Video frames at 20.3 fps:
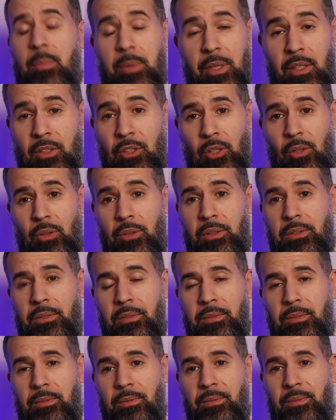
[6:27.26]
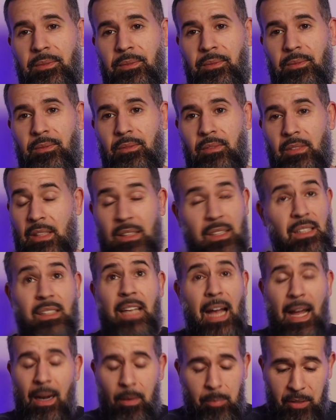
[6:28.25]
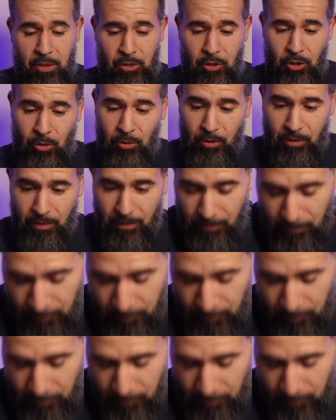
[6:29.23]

to be a joke. This has got to be a joke.